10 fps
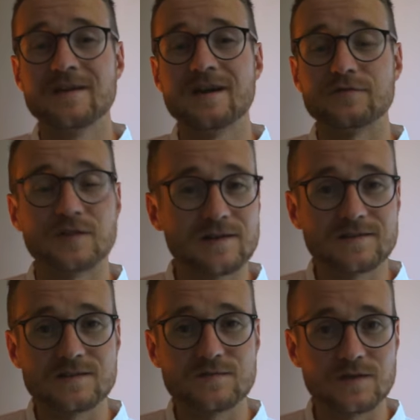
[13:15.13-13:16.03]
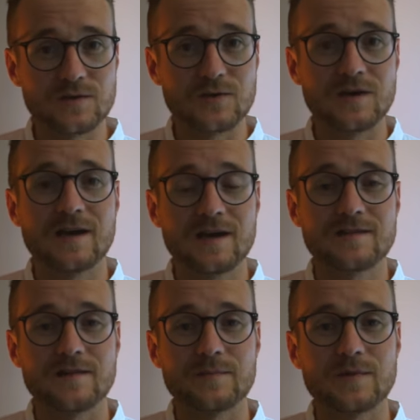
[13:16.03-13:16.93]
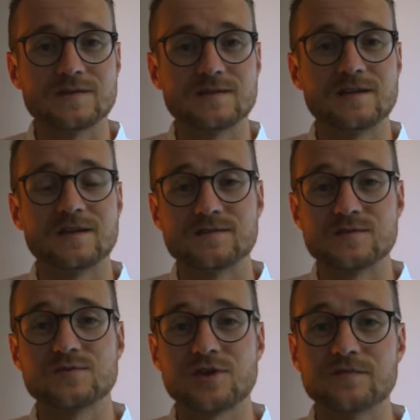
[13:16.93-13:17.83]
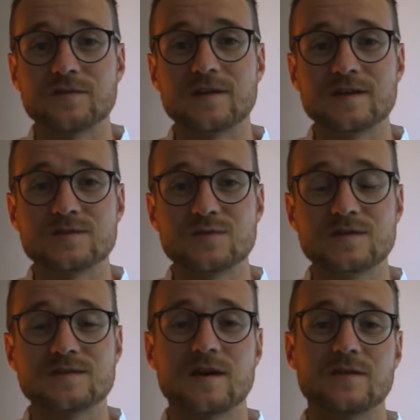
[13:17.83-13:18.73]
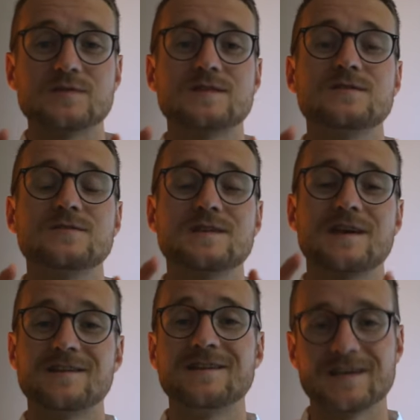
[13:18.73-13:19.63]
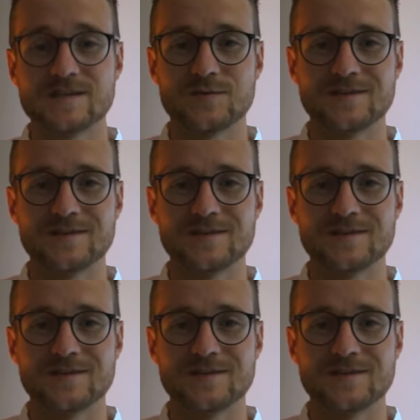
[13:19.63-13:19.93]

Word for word: If you like this video, hit the like button and subscribe for next week's, and I'll see yous in the next one.